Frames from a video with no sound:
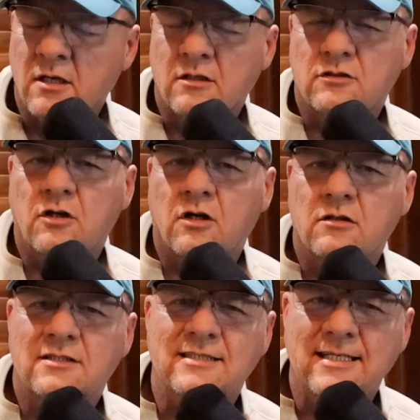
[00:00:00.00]
start
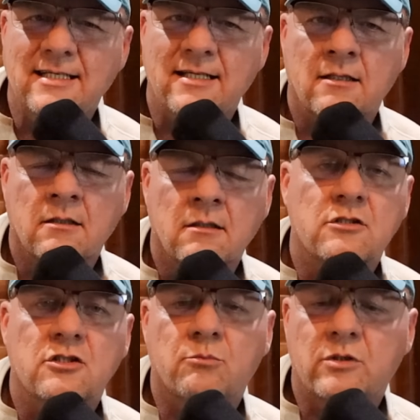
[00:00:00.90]
seeing
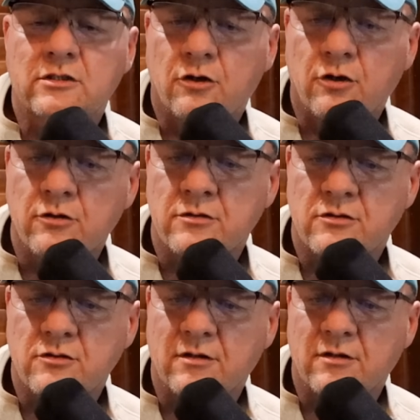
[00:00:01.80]
some returns
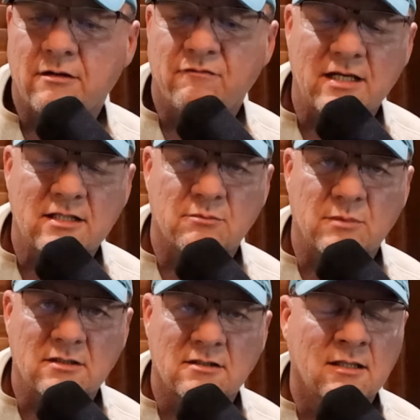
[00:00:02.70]
on their
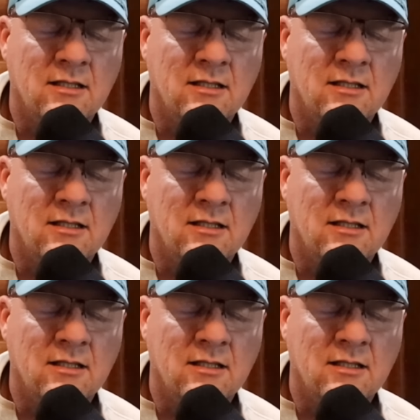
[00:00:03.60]
investments.